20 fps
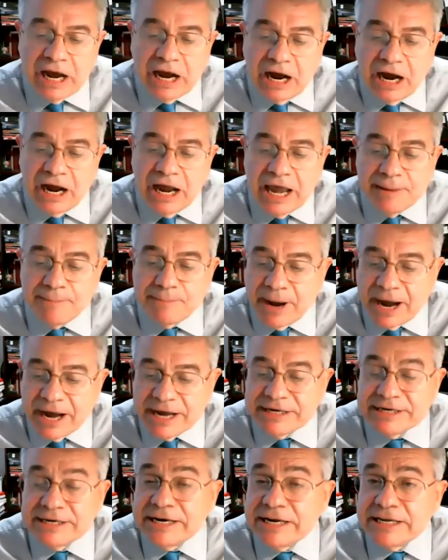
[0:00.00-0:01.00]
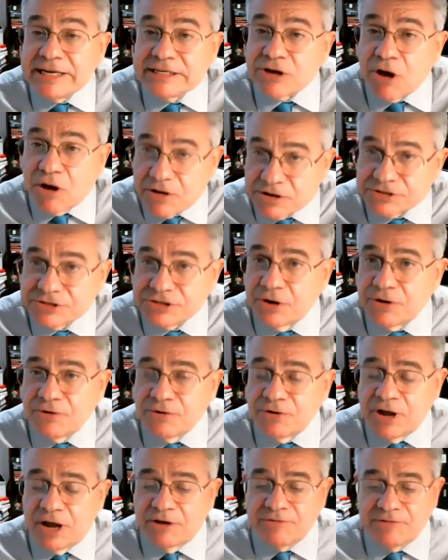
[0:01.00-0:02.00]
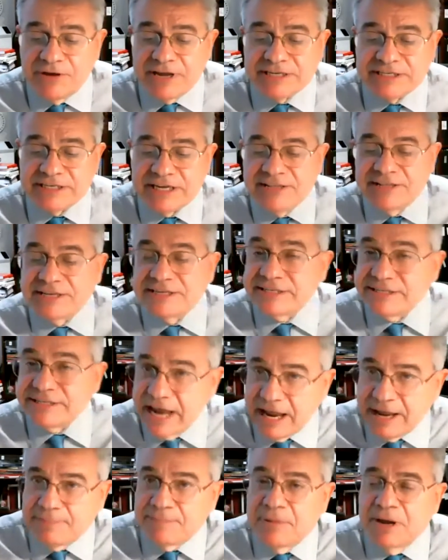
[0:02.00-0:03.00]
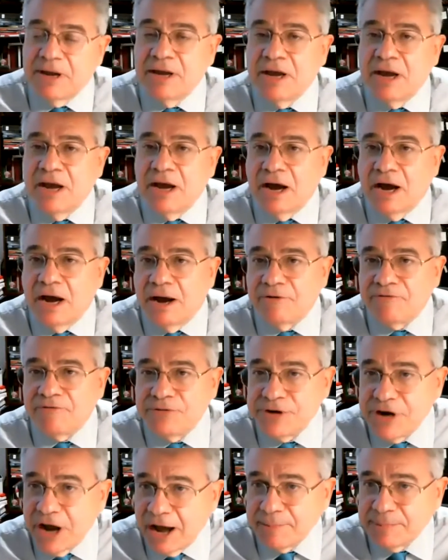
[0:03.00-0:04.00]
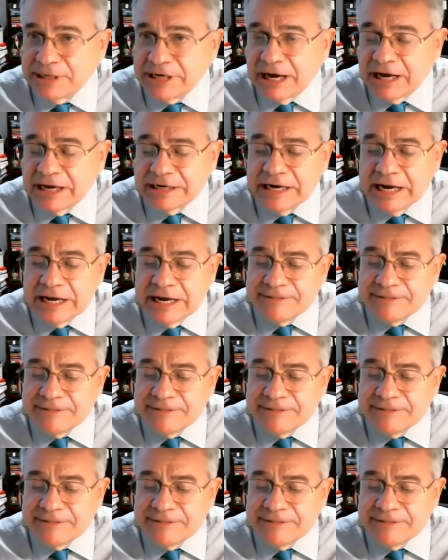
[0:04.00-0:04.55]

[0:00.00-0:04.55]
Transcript: Uh, and Biden is also uh, facing the same uh, phenomenon.